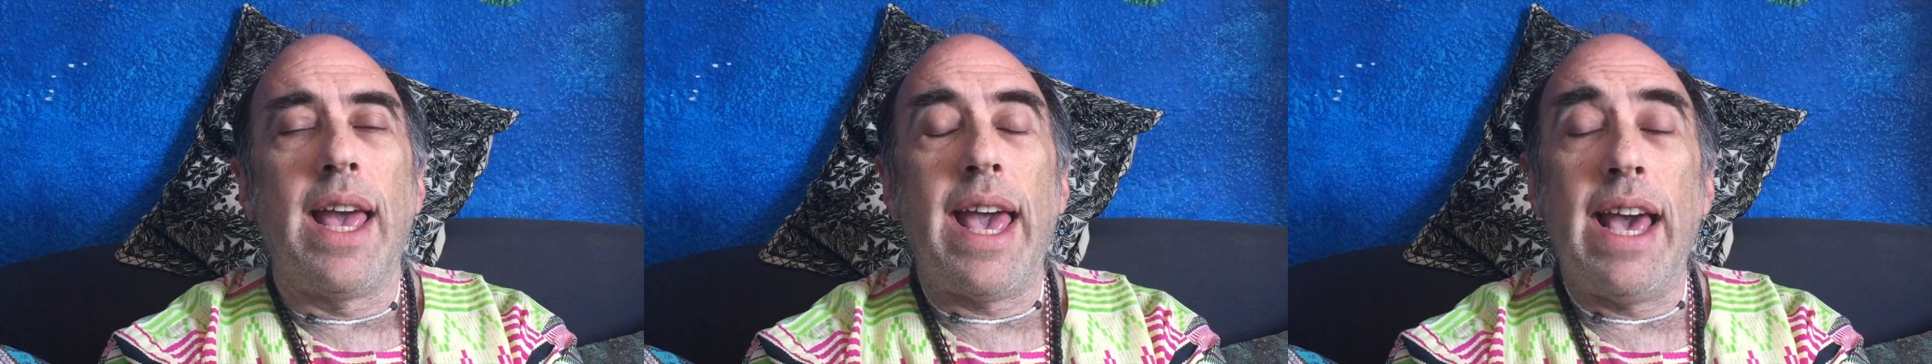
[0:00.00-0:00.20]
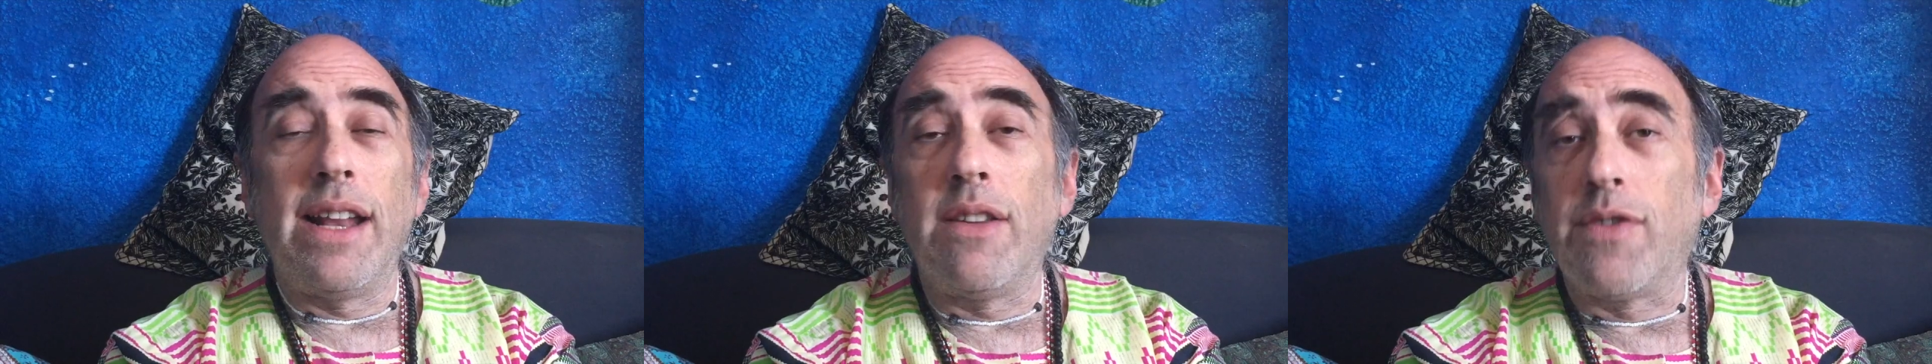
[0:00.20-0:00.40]

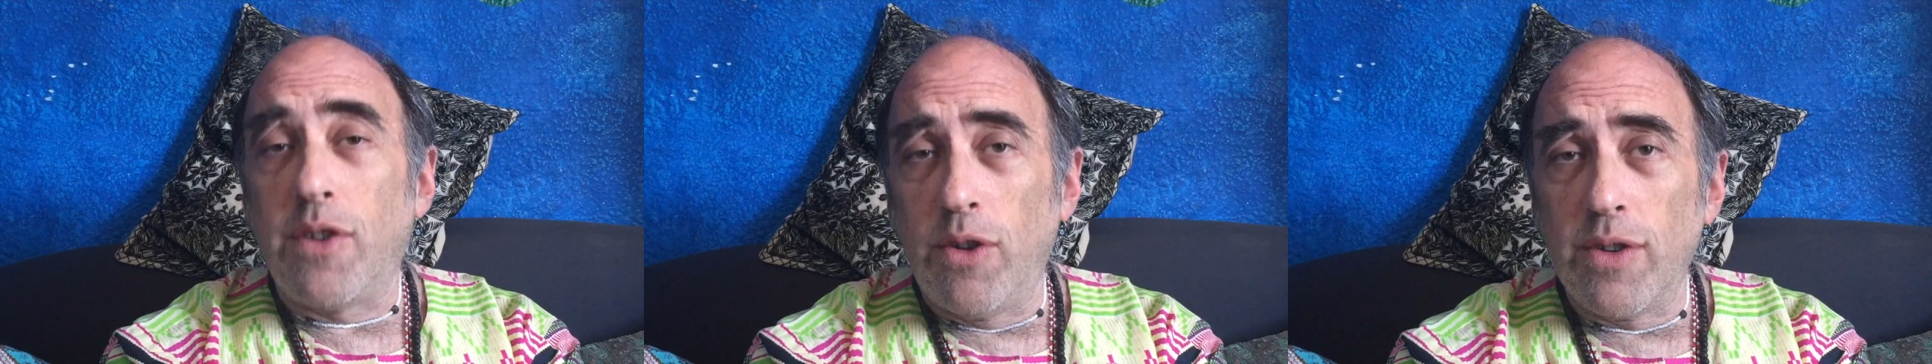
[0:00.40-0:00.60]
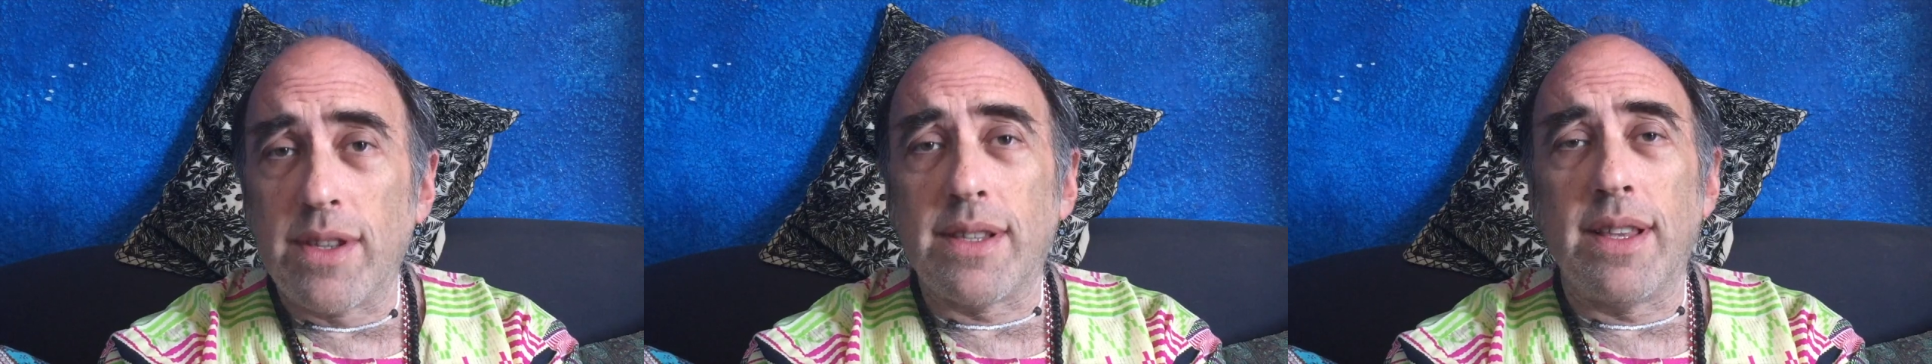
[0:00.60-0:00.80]
And of
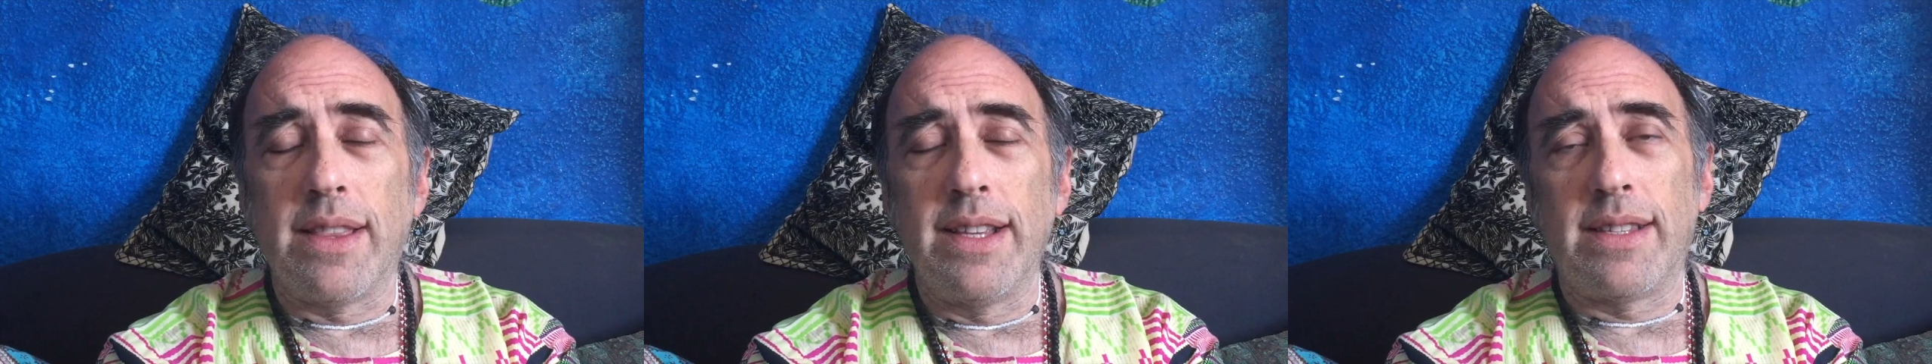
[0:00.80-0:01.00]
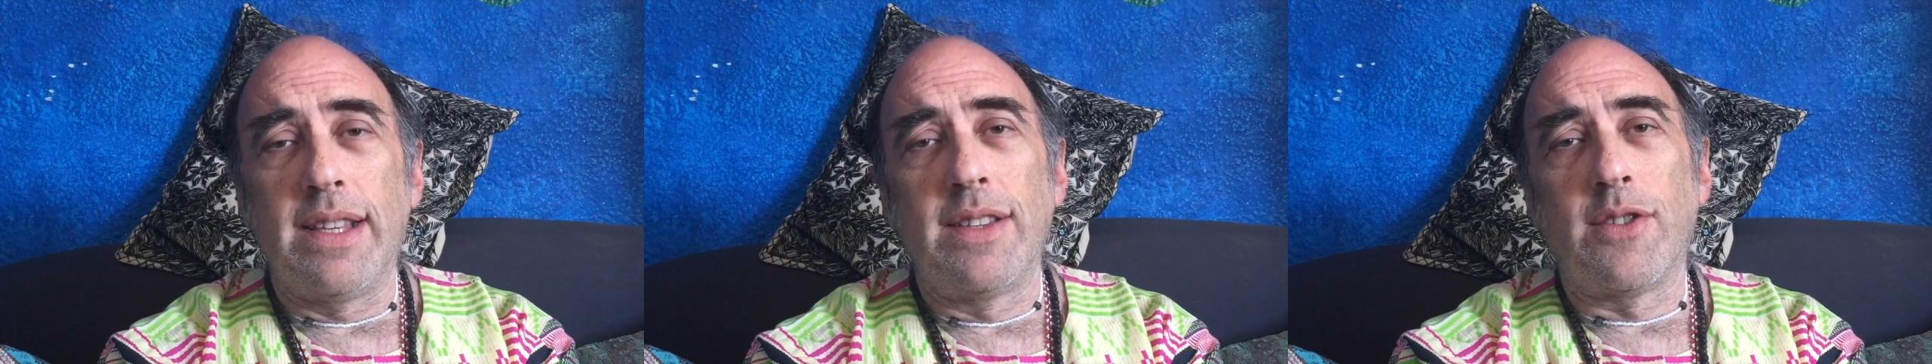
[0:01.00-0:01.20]
course,
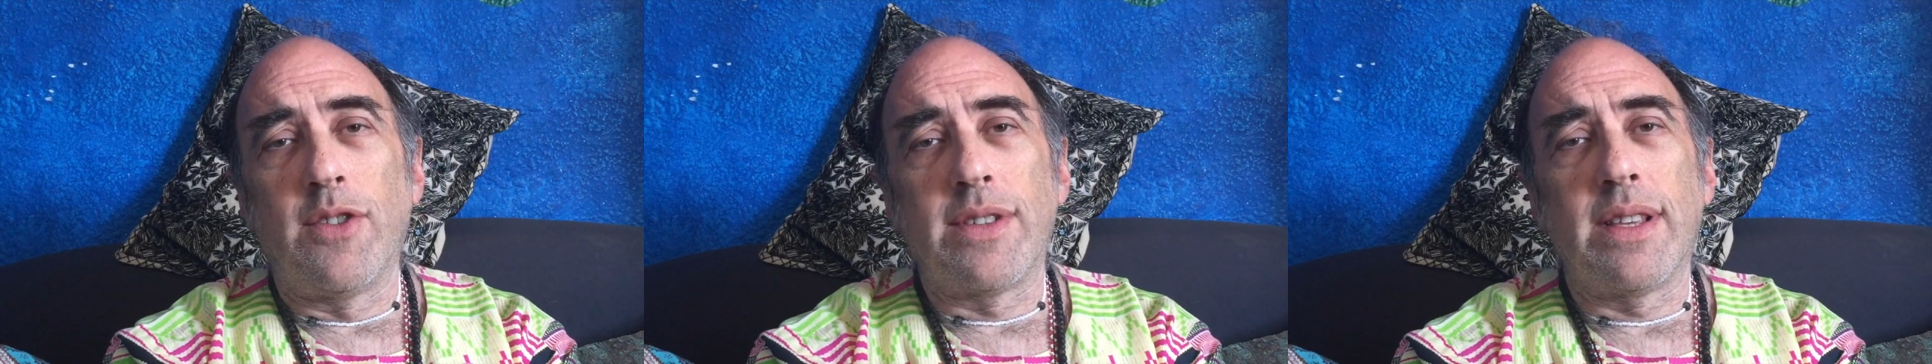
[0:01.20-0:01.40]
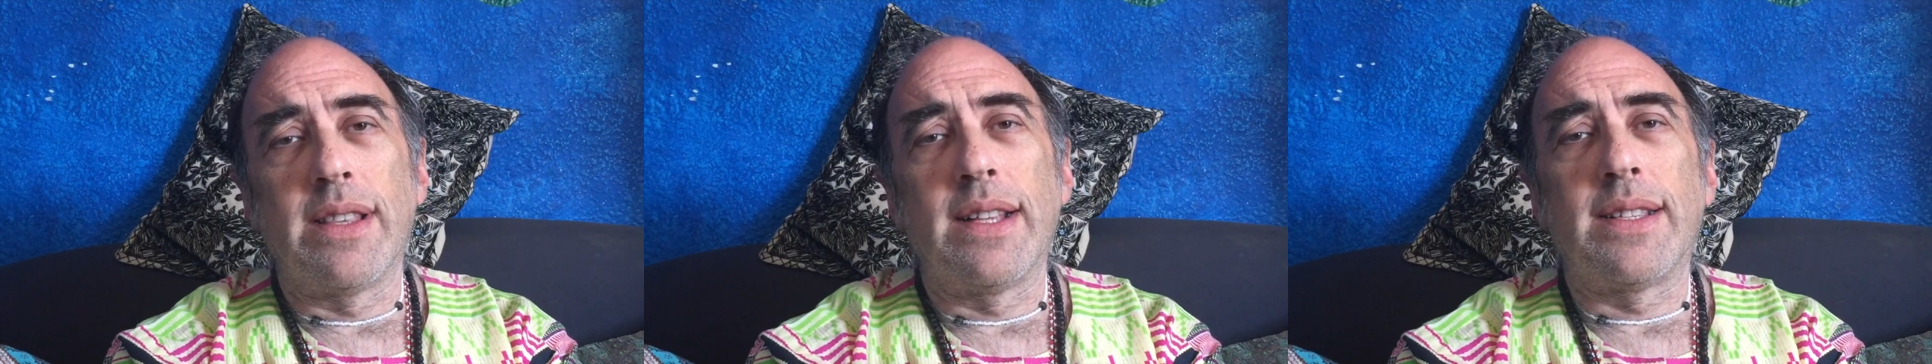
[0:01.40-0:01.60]
this is
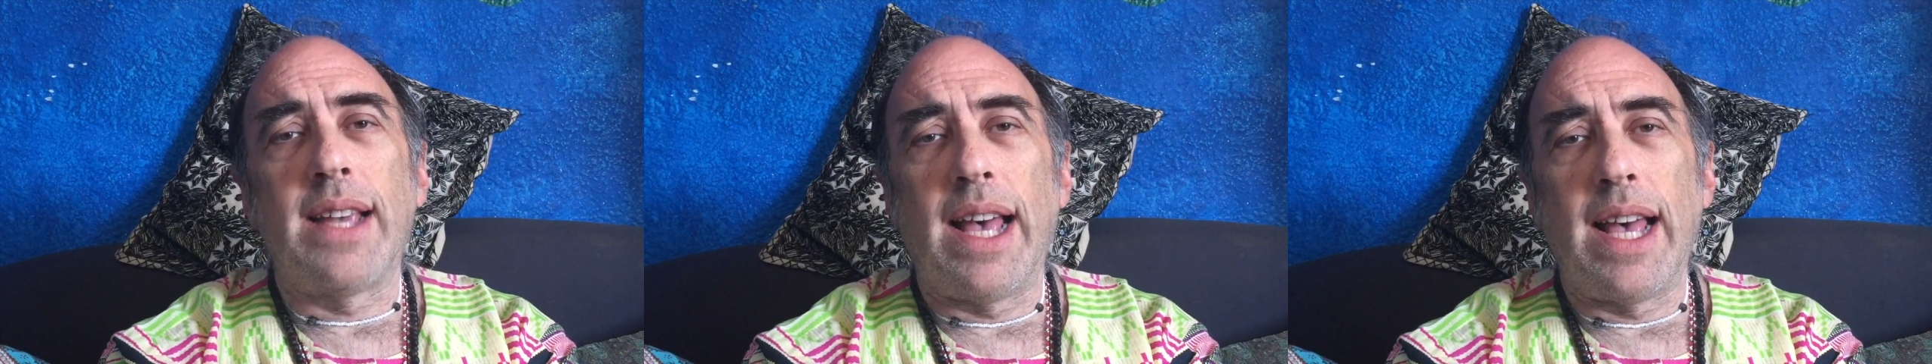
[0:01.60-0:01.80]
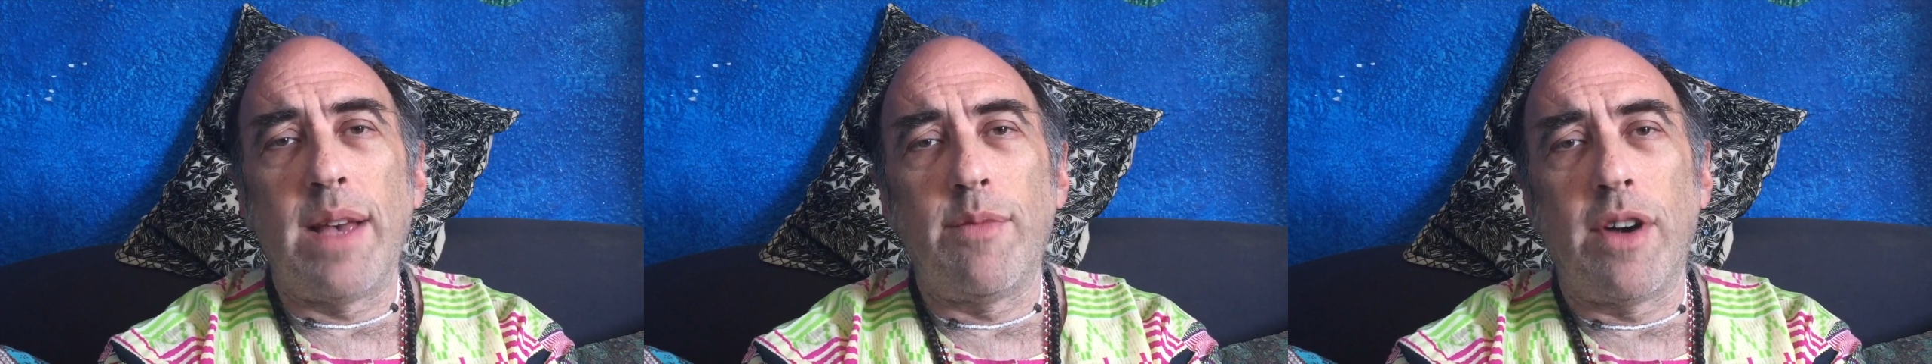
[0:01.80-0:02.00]
also the
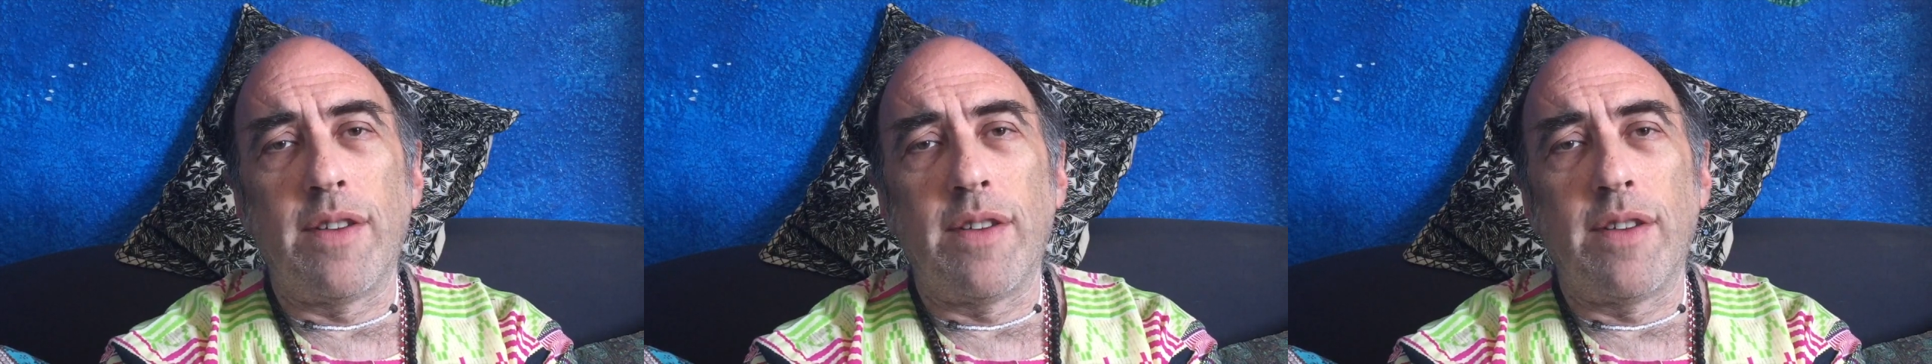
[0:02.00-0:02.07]
time